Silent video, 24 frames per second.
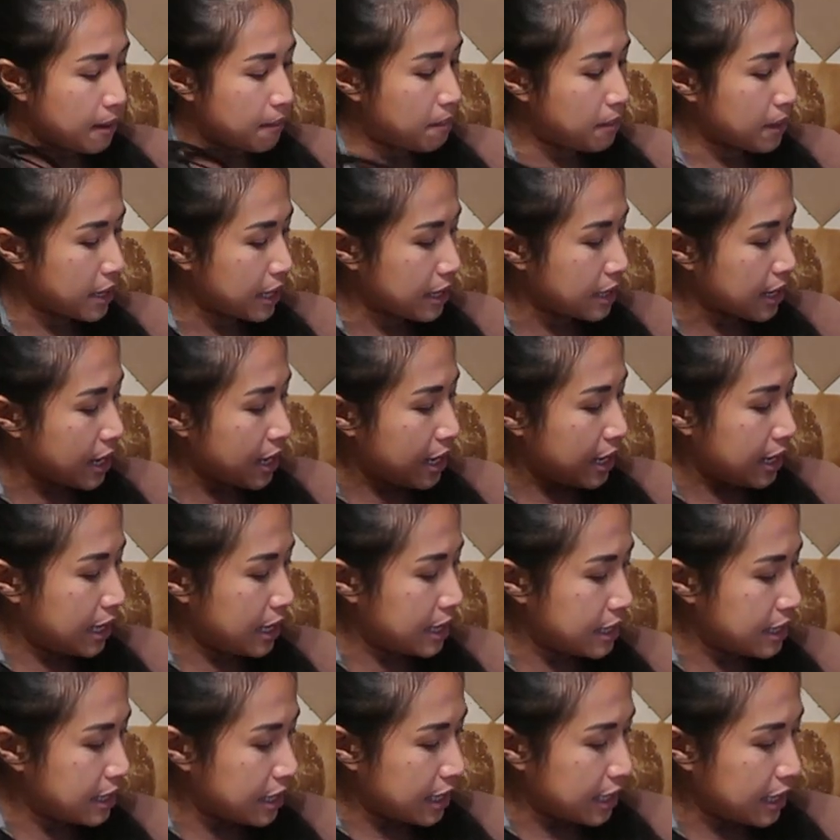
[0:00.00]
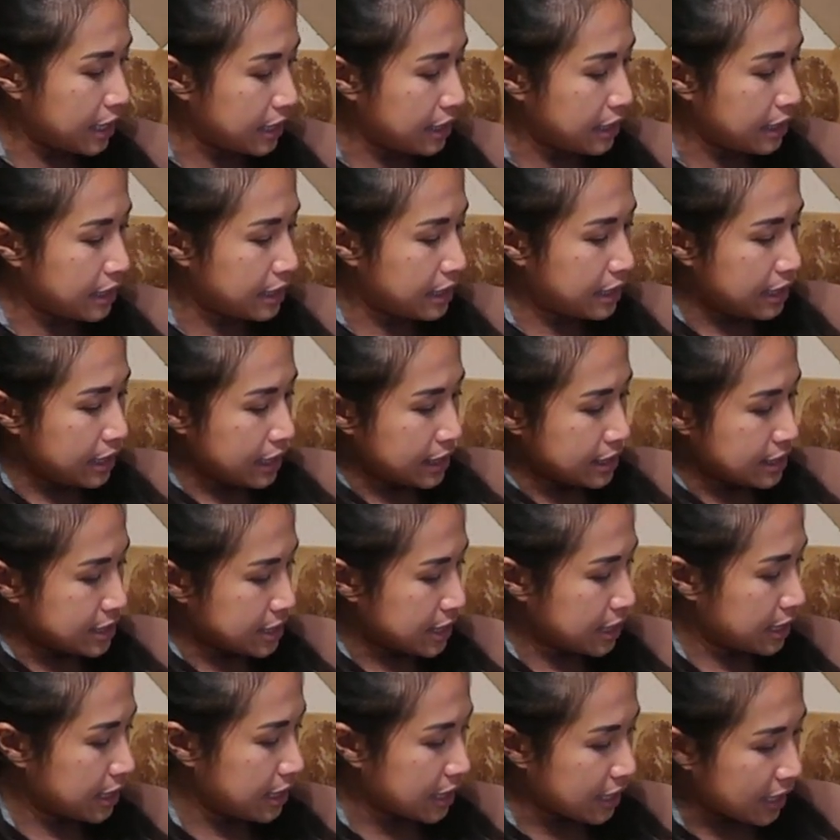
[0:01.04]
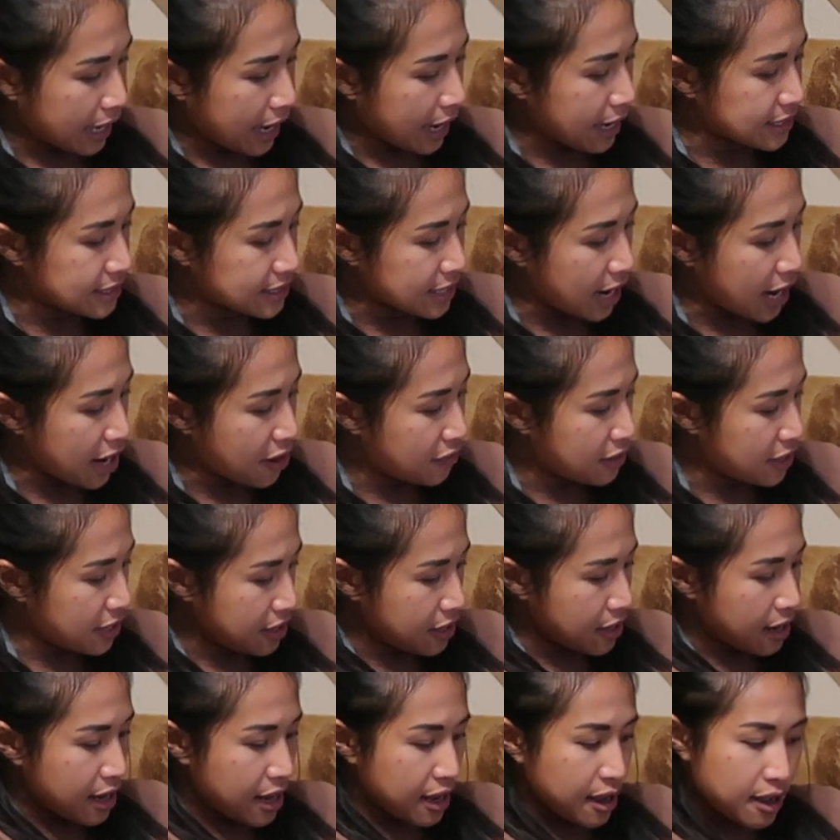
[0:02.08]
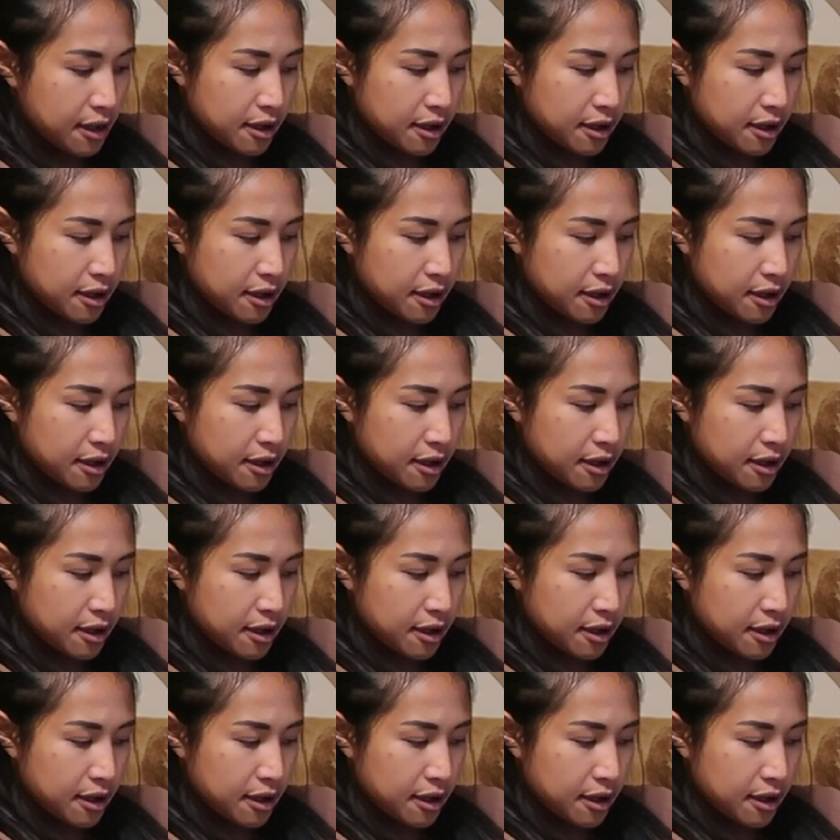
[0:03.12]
but in this cast iron,